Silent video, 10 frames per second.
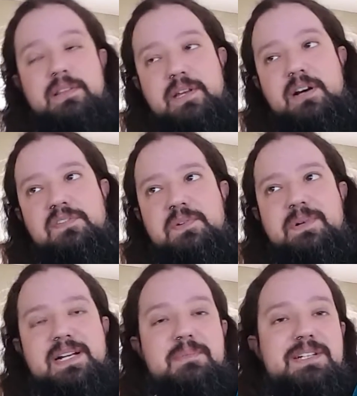They often
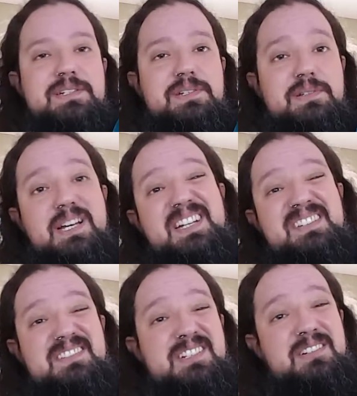recommend you do that
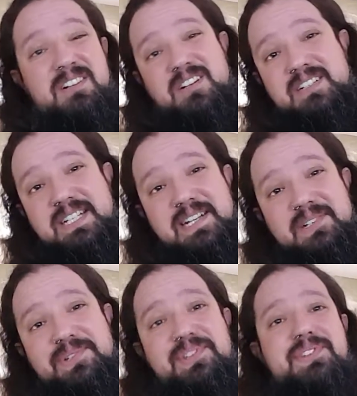even on
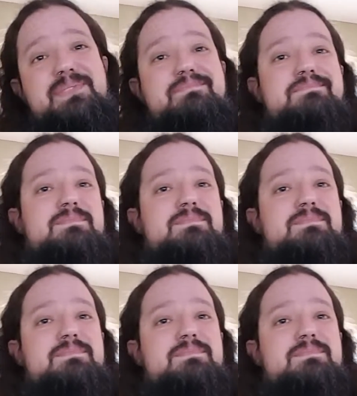hardtails.